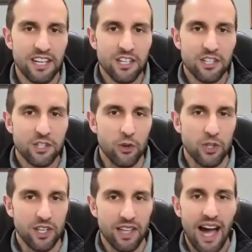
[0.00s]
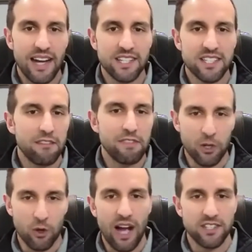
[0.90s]
So there's a lot of stuff that
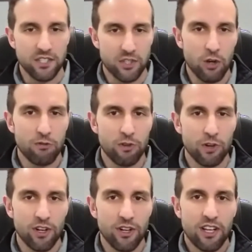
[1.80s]
crosses over